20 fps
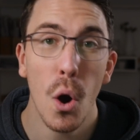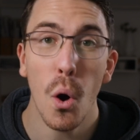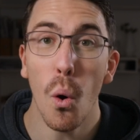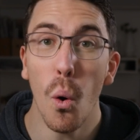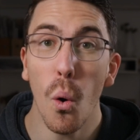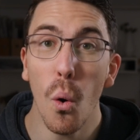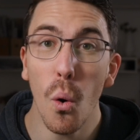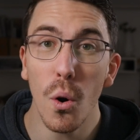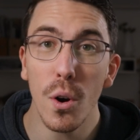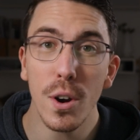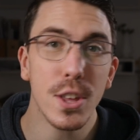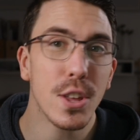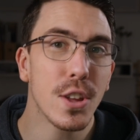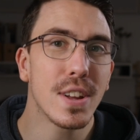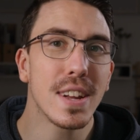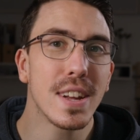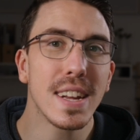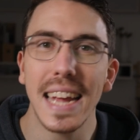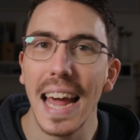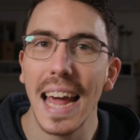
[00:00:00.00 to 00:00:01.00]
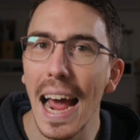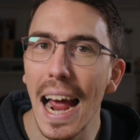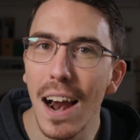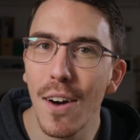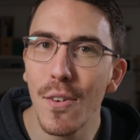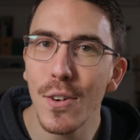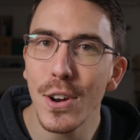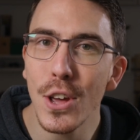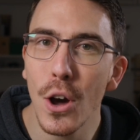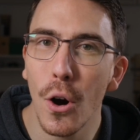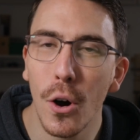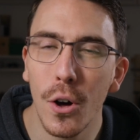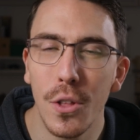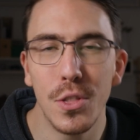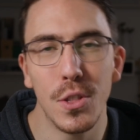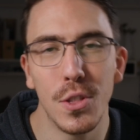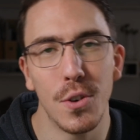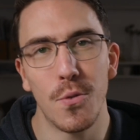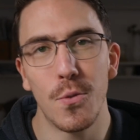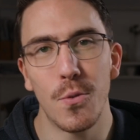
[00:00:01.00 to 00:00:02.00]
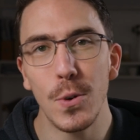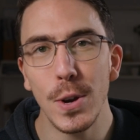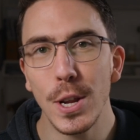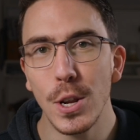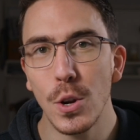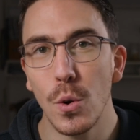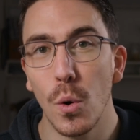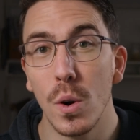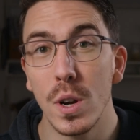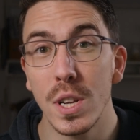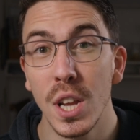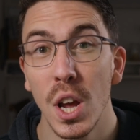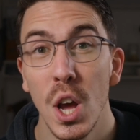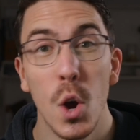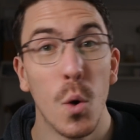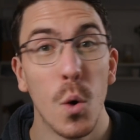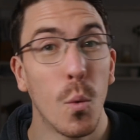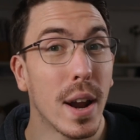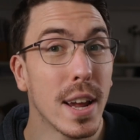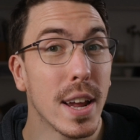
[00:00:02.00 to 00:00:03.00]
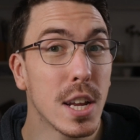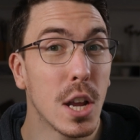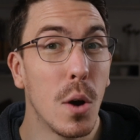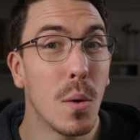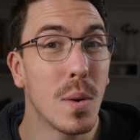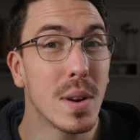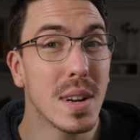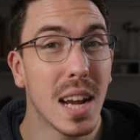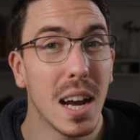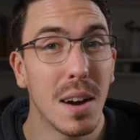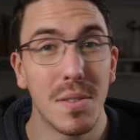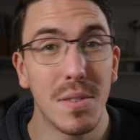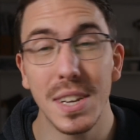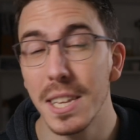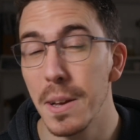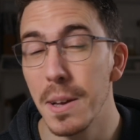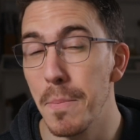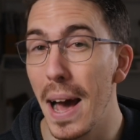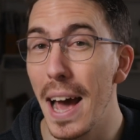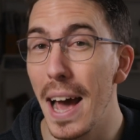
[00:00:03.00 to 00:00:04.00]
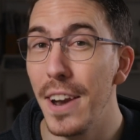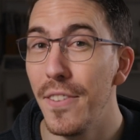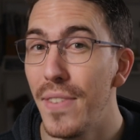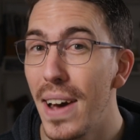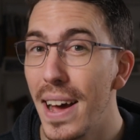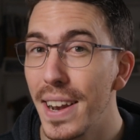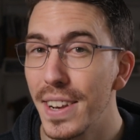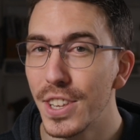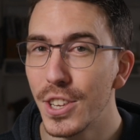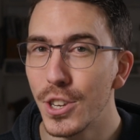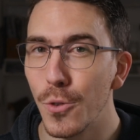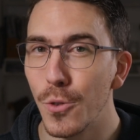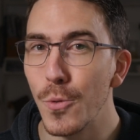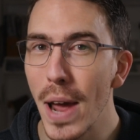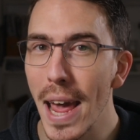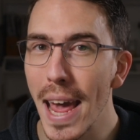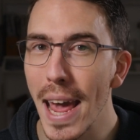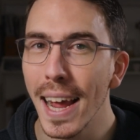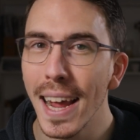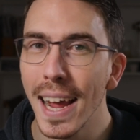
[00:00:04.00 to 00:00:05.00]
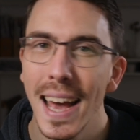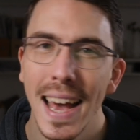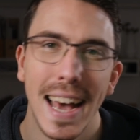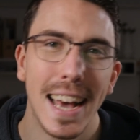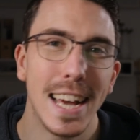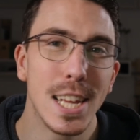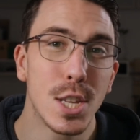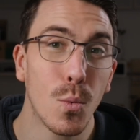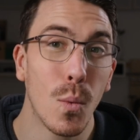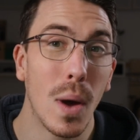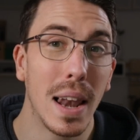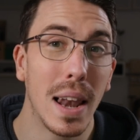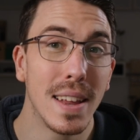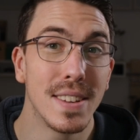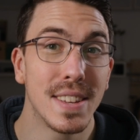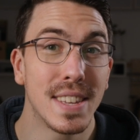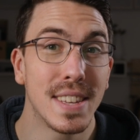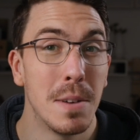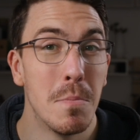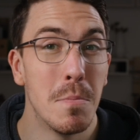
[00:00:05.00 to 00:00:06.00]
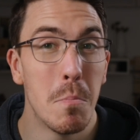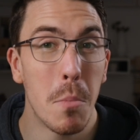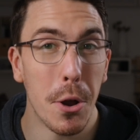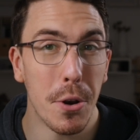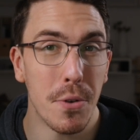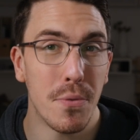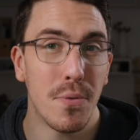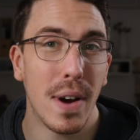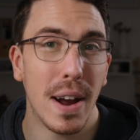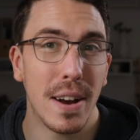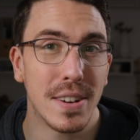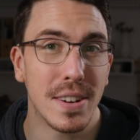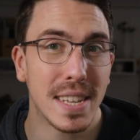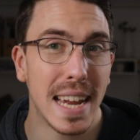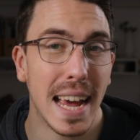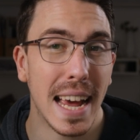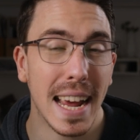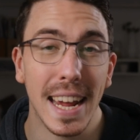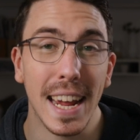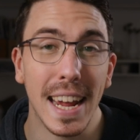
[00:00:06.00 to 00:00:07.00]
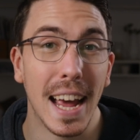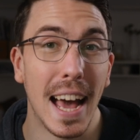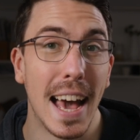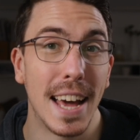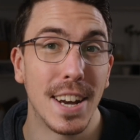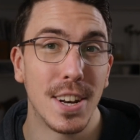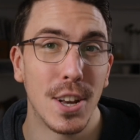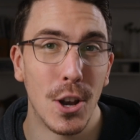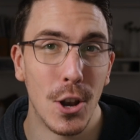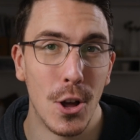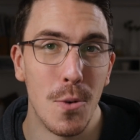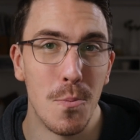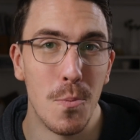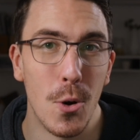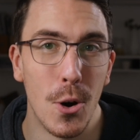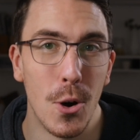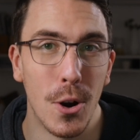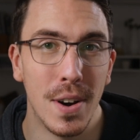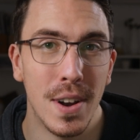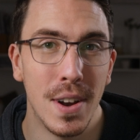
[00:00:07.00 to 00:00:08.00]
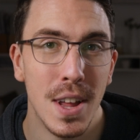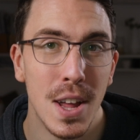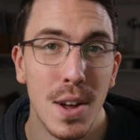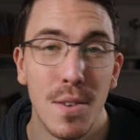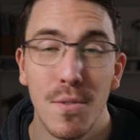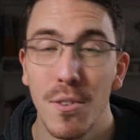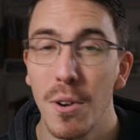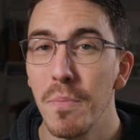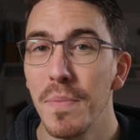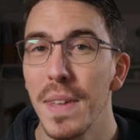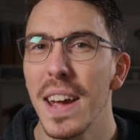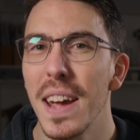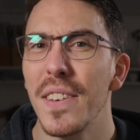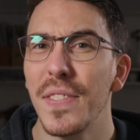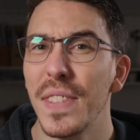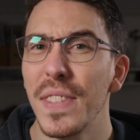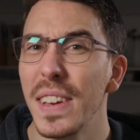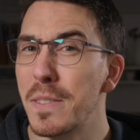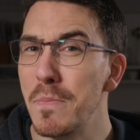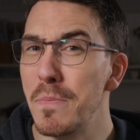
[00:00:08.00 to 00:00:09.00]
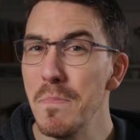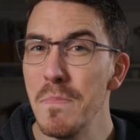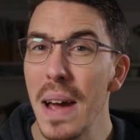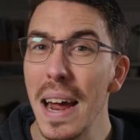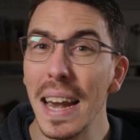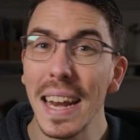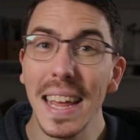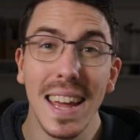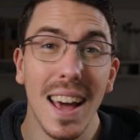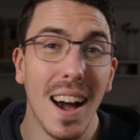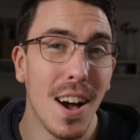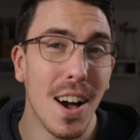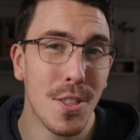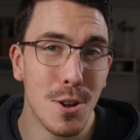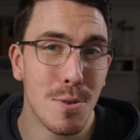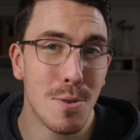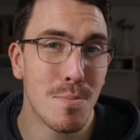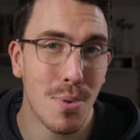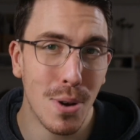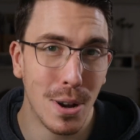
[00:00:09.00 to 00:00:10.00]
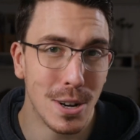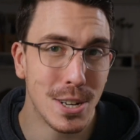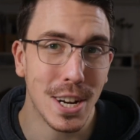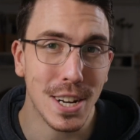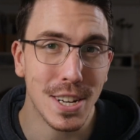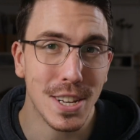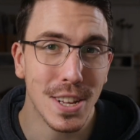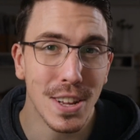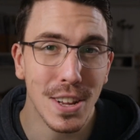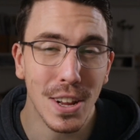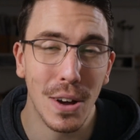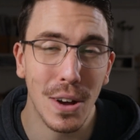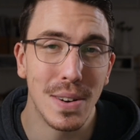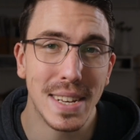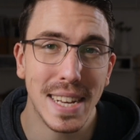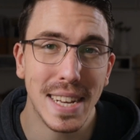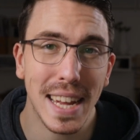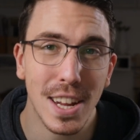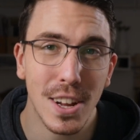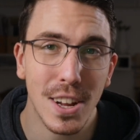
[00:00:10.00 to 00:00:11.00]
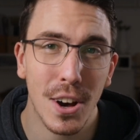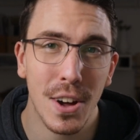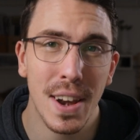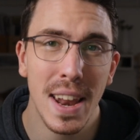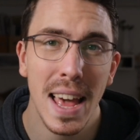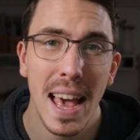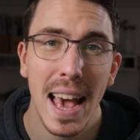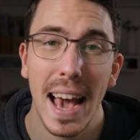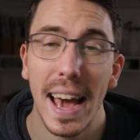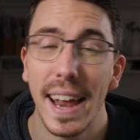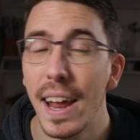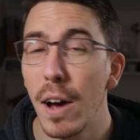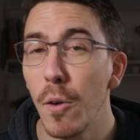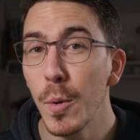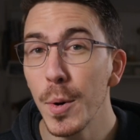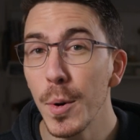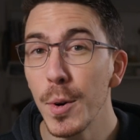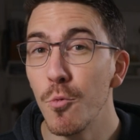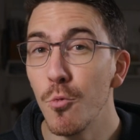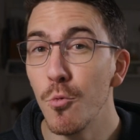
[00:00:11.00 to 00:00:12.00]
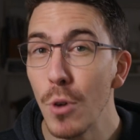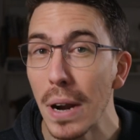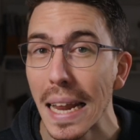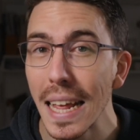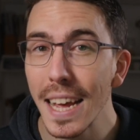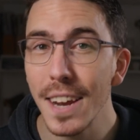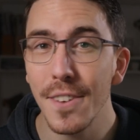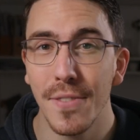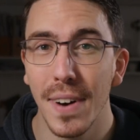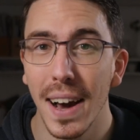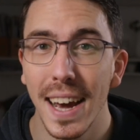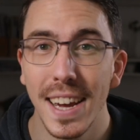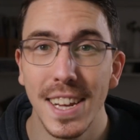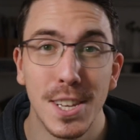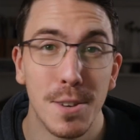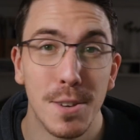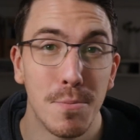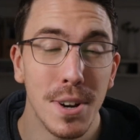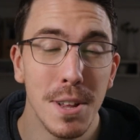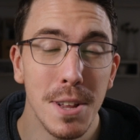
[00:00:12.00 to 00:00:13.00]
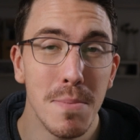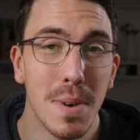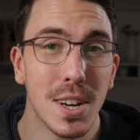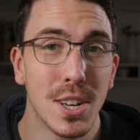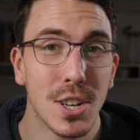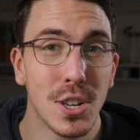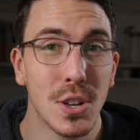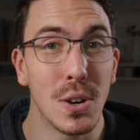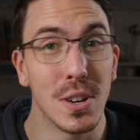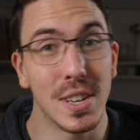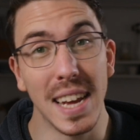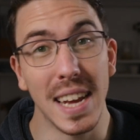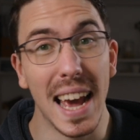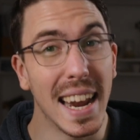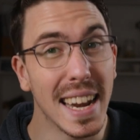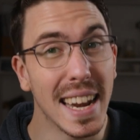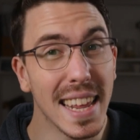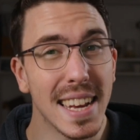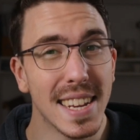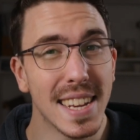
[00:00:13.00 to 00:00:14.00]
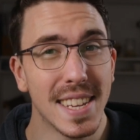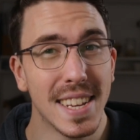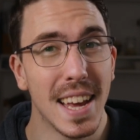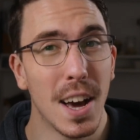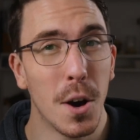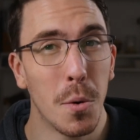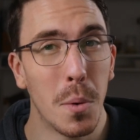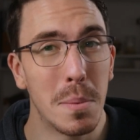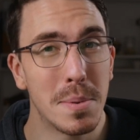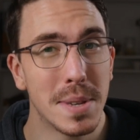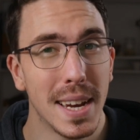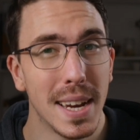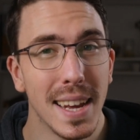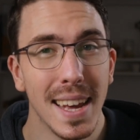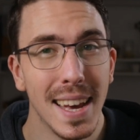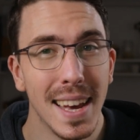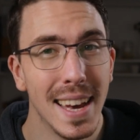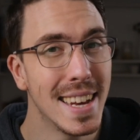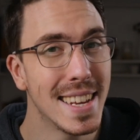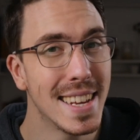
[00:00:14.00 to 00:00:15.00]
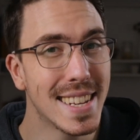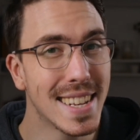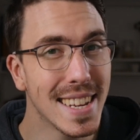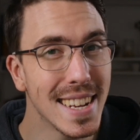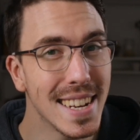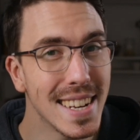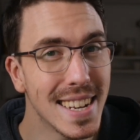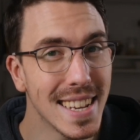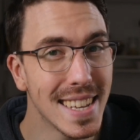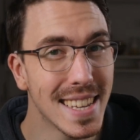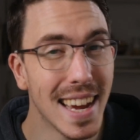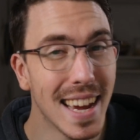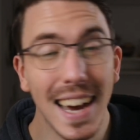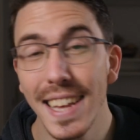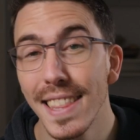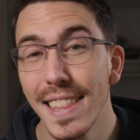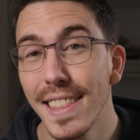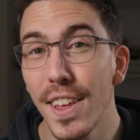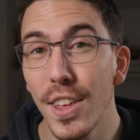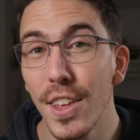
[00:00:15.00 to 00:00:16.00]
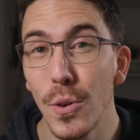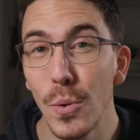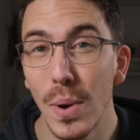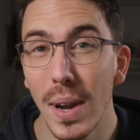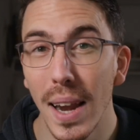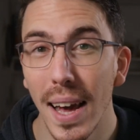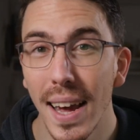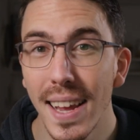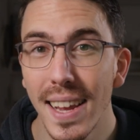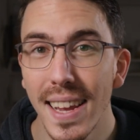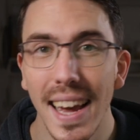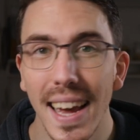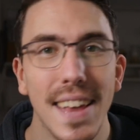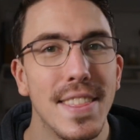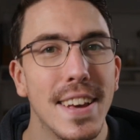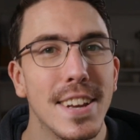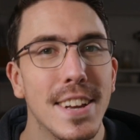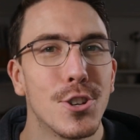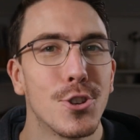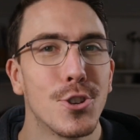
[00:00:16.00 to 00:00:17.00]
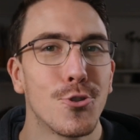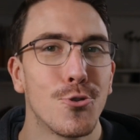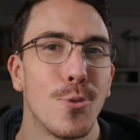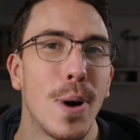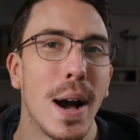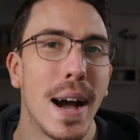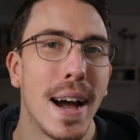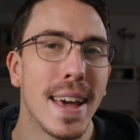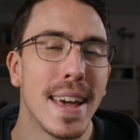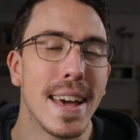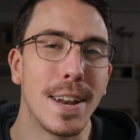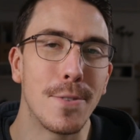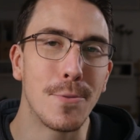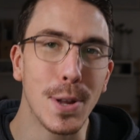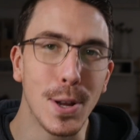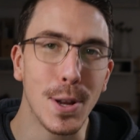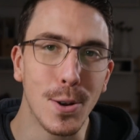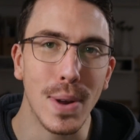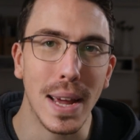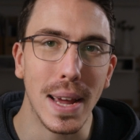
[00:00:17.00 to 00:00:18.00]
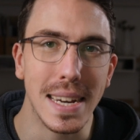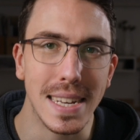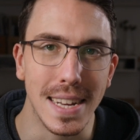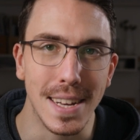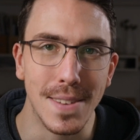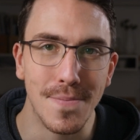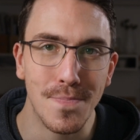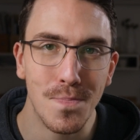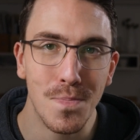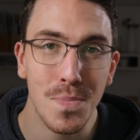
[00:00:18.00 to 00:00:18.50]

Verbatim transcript: Or you can carry on the free course where I go and cover some advanced arraying as well as some modifier stacking and a lot more. From there, there's many other projects you can go and take on, and I would really advise to pretty much go to any S T L website, see a design that you like, and then try and recreate it.